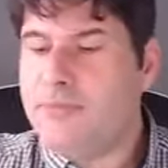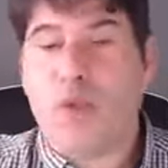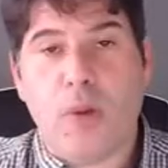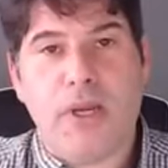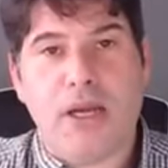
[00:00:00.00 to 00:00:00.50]

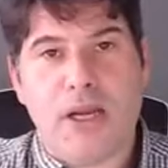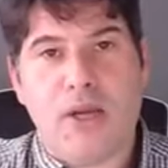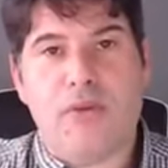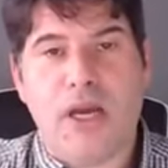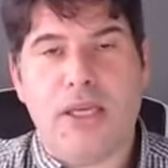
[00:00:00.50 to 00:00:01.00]
topic
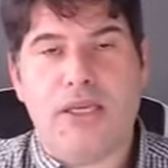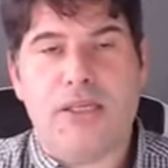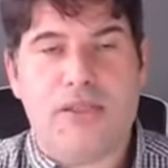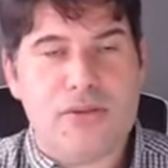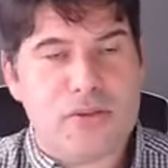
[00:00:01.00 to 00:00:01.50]
around that
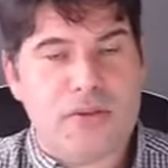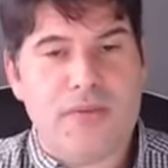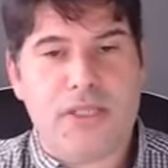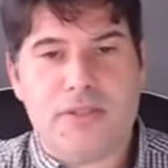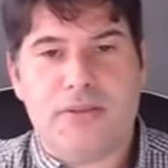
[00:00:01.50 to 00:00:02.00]
area. So if
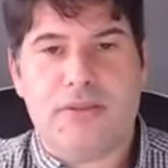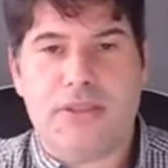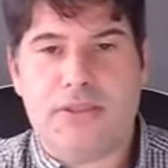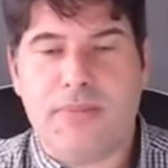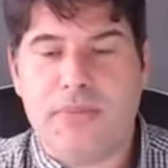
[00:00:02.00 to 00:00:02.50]
that's
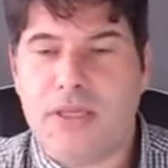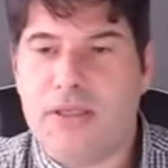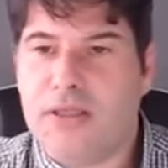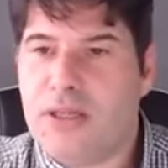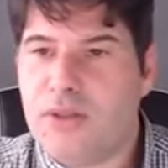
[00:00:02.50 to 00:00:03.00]

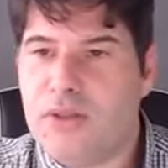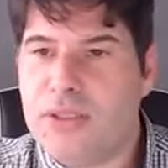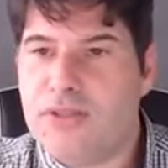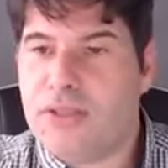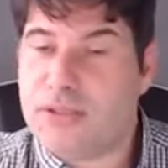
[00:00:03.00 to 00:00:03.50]
something that you're
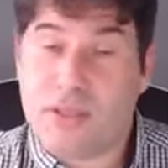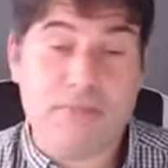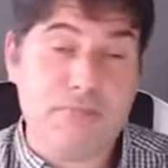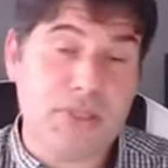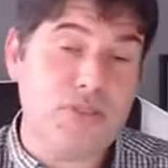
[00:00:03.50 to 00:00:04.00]
interested in,
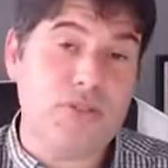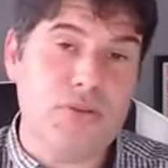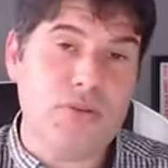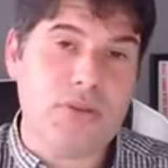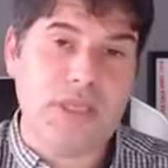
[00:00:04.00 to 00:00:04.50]
please
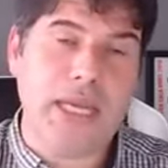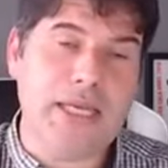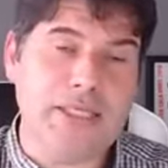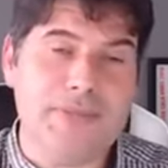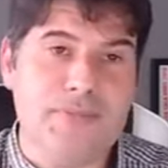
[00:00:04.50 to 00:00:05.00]
do
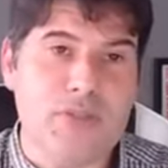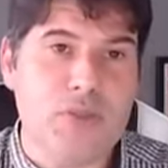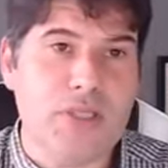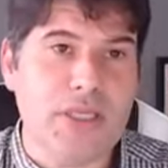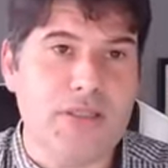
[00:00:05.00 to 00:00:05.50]

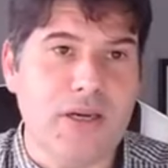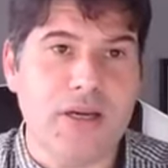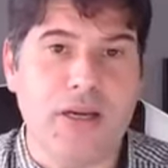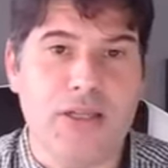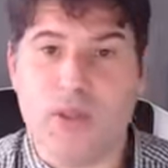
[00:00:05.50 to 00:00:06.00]
tune in.
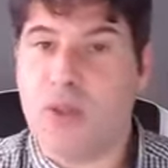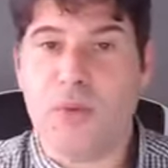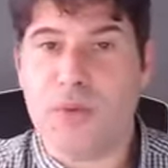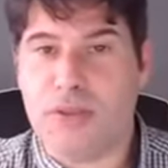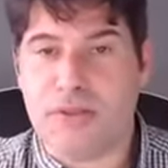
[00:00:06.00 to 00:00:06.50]
You'll
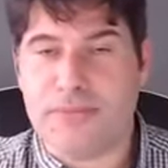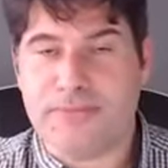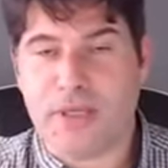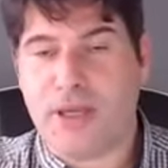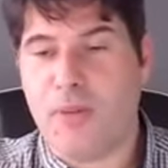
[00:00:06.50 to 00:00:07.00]
all,
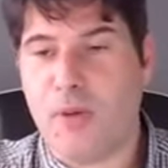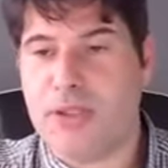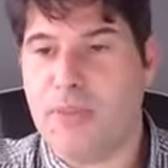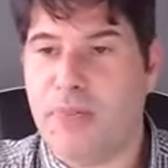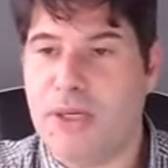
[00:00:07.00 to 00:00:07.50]
come
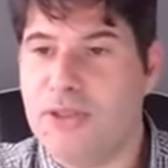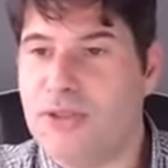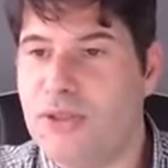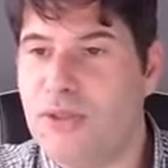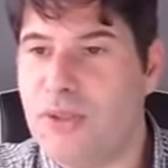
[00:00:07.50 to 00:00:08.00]
onto the
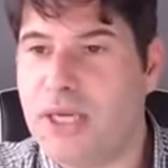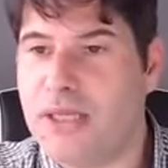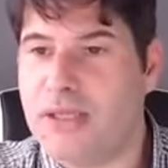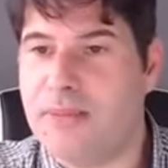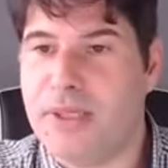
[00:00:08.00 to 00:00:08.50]
page, do
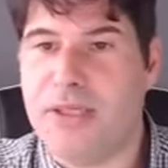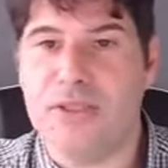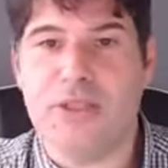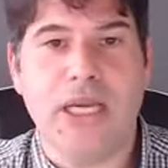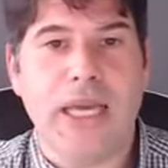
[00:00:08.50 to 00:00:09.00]
like the
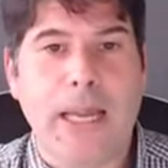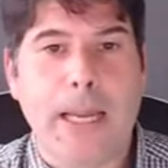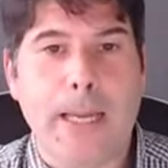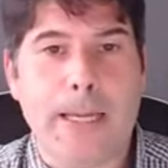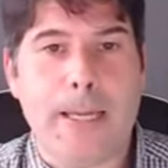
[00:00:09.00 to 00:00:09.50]
page.
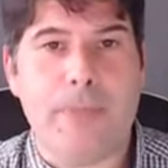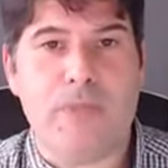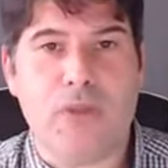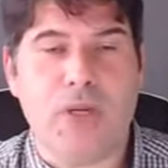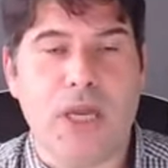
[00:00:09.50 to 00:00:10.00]

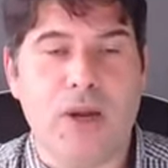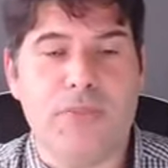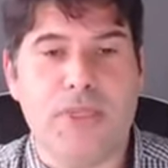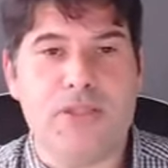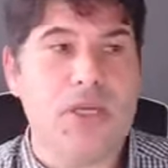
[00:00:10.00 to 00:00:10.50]
You'll get
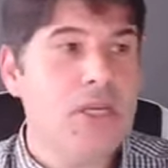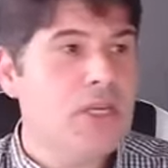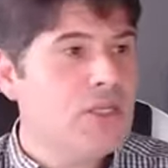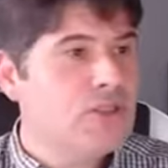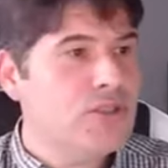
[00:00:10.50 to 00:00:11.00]
updates.
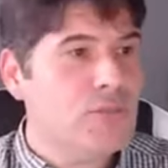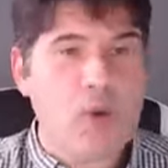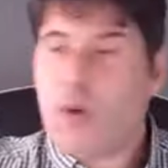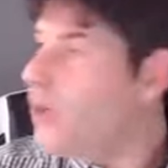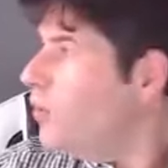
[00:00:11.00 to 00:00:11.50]

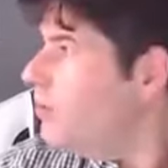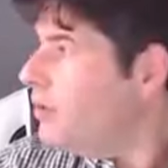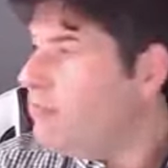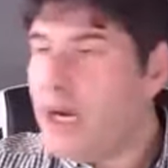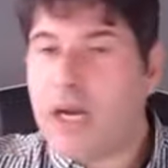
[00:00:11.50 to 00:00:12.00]
Tomorrow I won't be
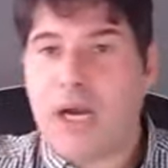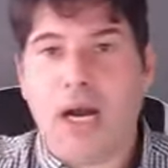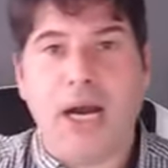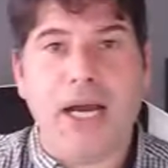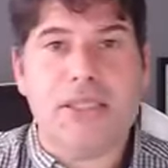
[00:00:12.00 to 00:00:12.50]
back
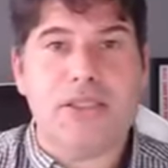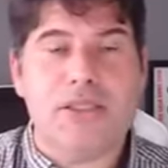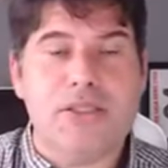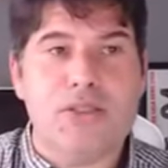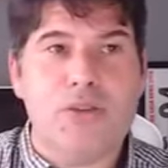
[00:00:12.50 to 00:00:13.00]
at
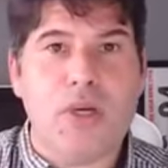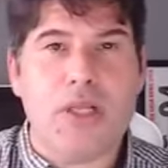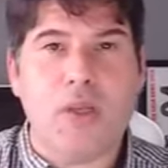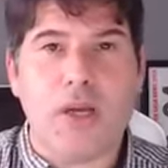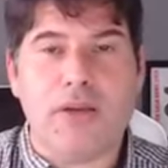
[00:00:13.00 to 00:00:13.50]
2
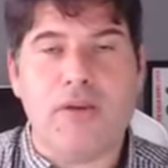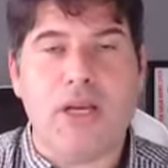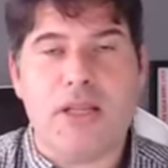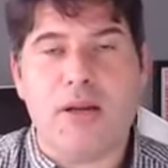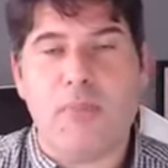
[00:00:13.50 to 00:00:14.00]
o'clock. I've got
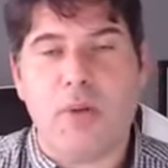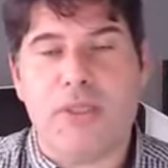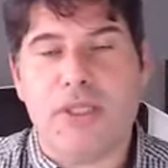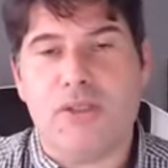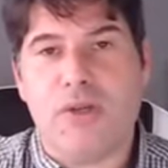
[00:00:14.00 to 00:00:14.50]
another
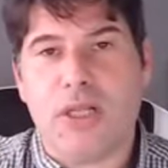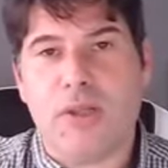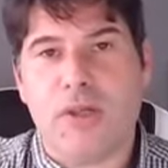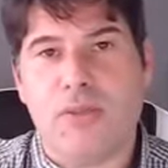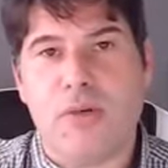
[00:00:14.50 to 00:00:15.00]
appointment at 2
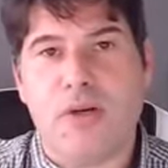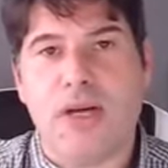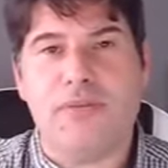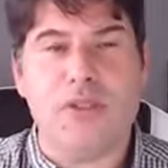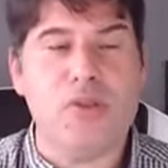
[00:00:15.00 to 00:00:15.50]
o'clock tomorrow
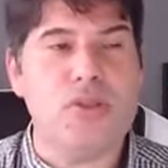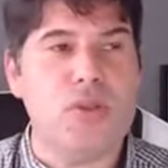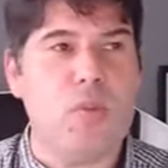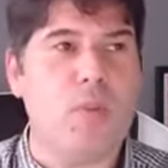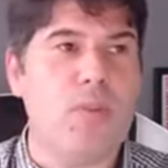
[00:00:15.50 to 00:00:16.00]
afternoon, so it will